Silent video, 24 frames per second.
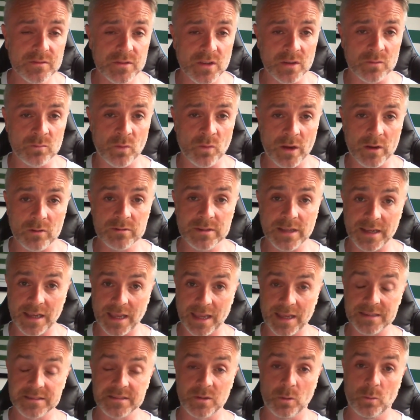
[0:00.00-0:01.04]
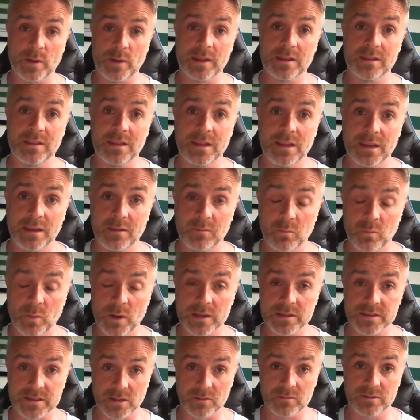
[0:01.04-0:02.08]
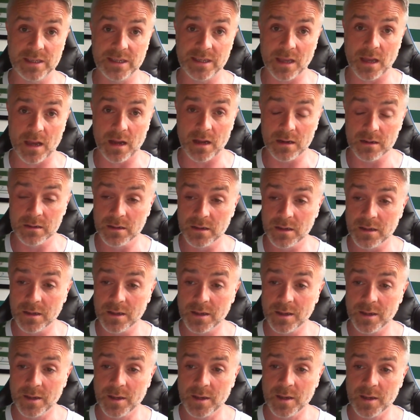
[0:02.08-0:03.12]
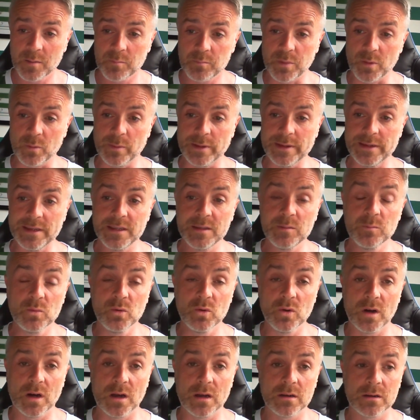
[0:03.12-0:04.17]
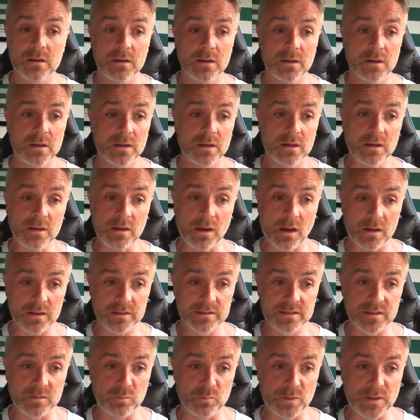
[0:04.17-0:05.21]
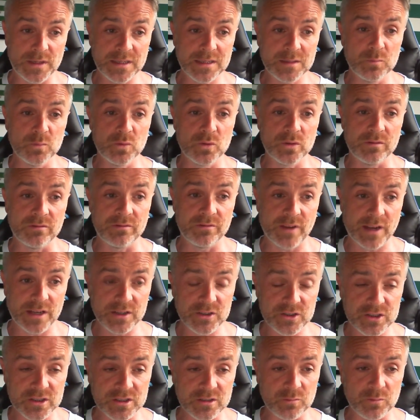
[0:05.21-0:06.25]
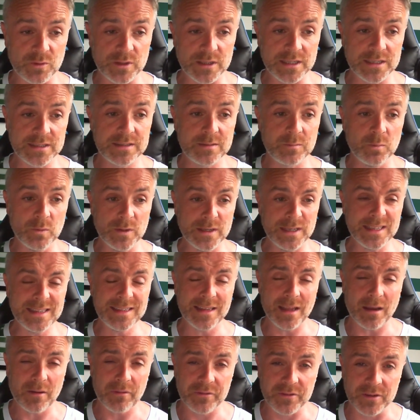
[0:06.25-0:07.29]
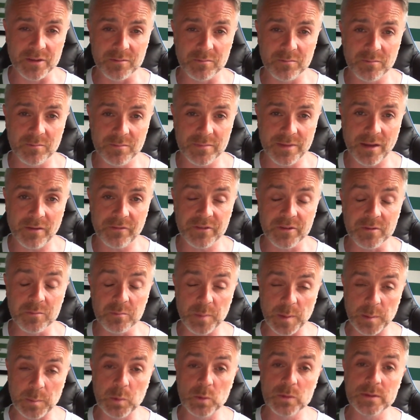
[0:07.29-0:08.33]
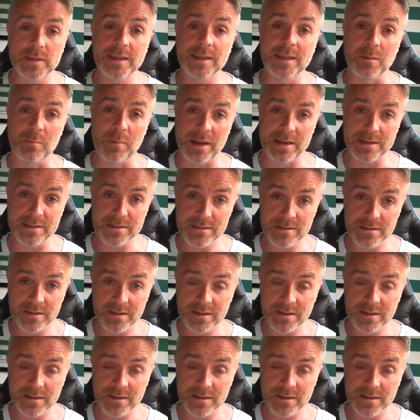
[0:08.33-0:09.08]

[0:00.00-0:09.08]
done well to get us to where Celtic are. But we need more guts, and we need more invention, and we need different people to come in.